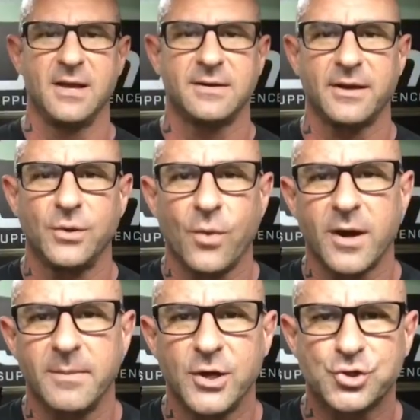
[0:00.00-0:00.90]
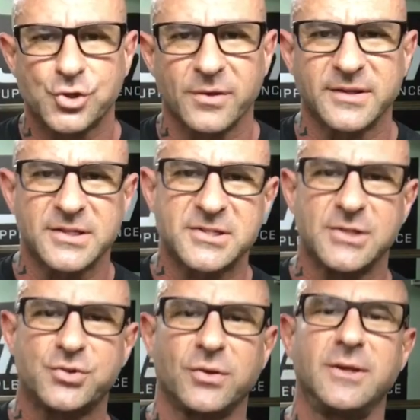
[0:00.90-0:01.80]
Now you want to make sure that the
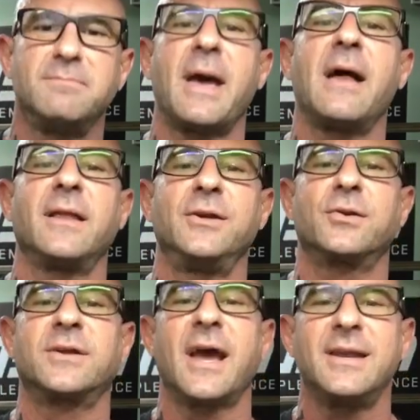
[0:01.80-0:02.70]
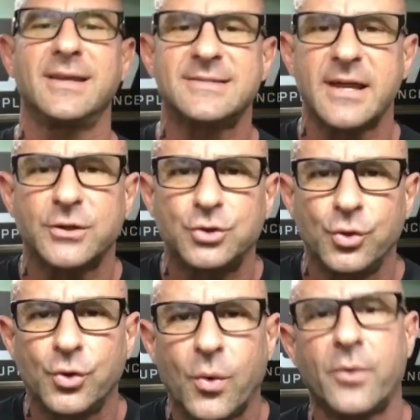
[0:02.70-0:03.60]
citrulline malate you're getting is at a
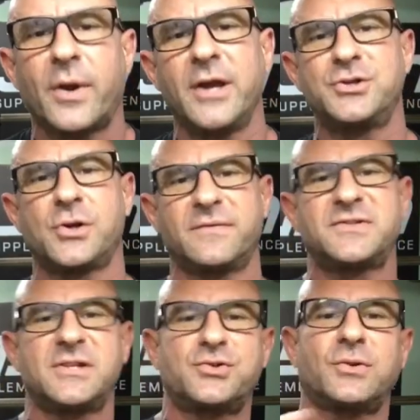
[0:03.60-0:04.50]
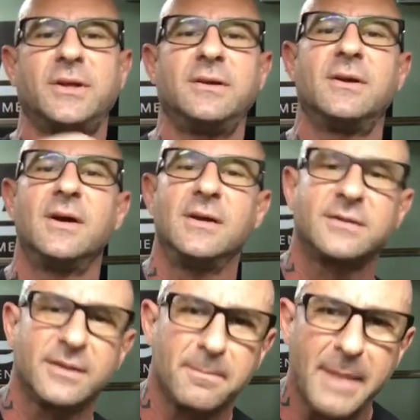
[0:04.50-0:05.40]
2-to-1 ratio of citrulline
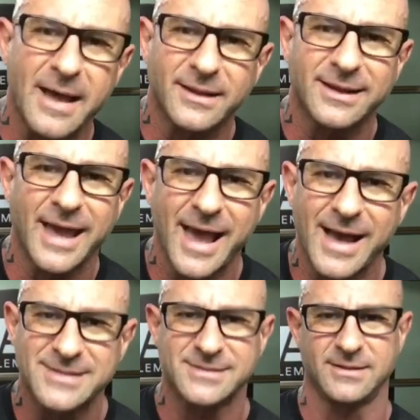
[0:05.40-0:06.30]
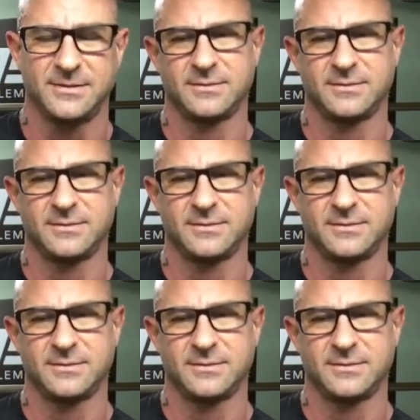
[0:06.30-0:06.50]
to the malic acid.